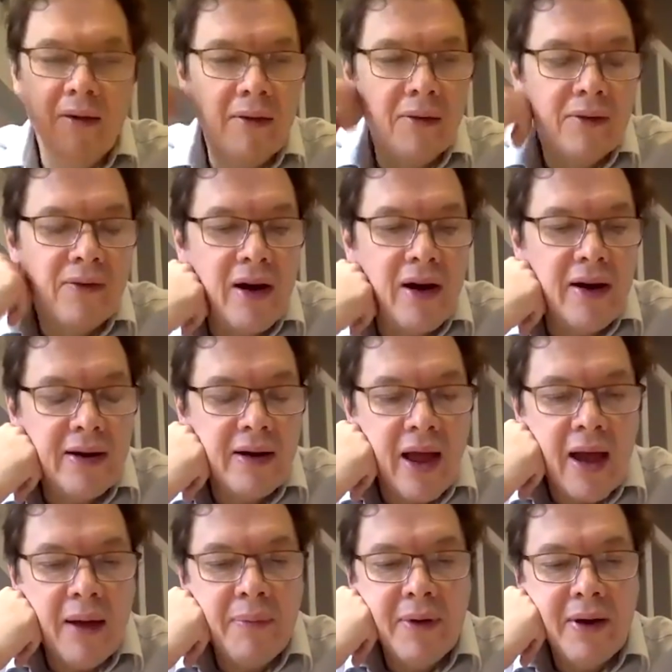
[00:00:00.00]
there was
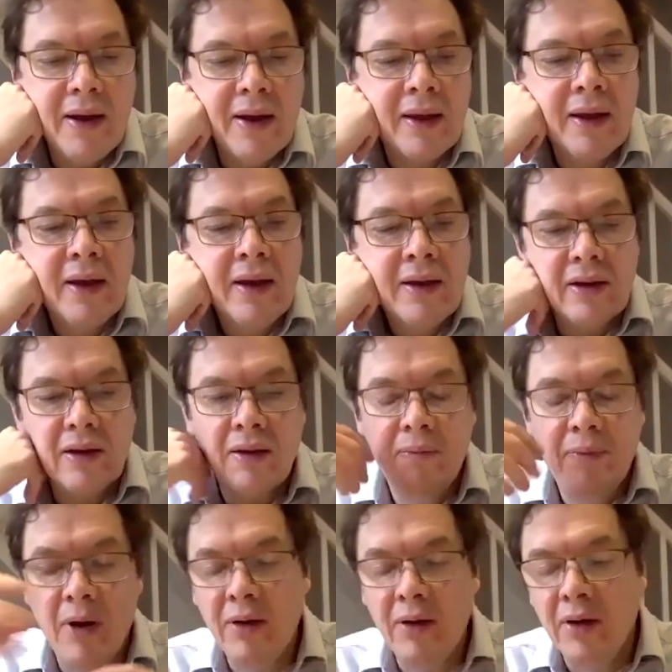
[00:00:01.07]
very little happening.
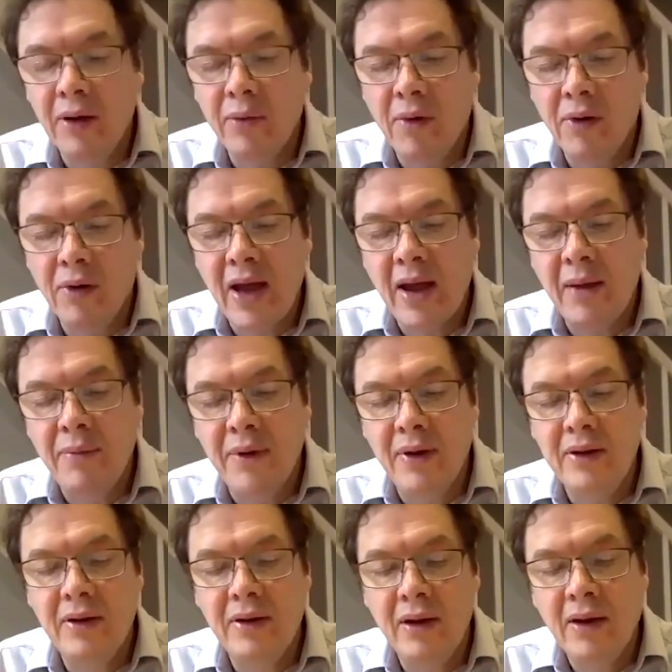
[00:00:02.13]
So the Napoleonic Wars
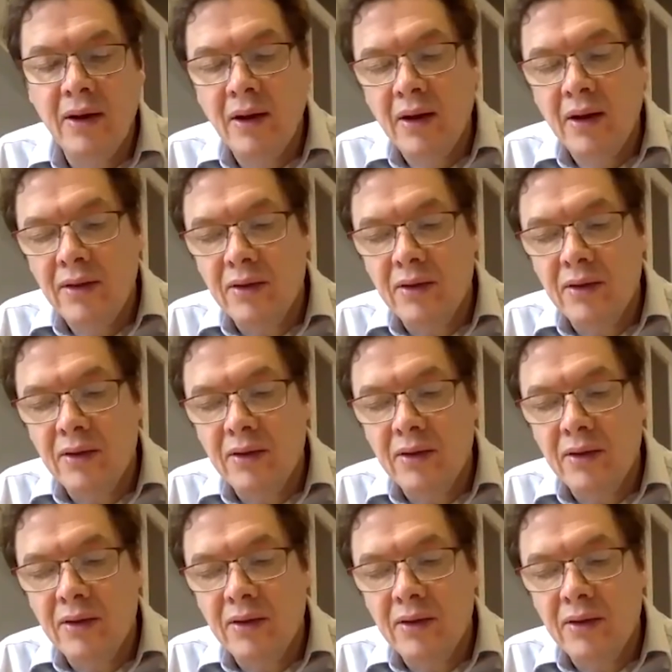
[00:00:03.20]
happened.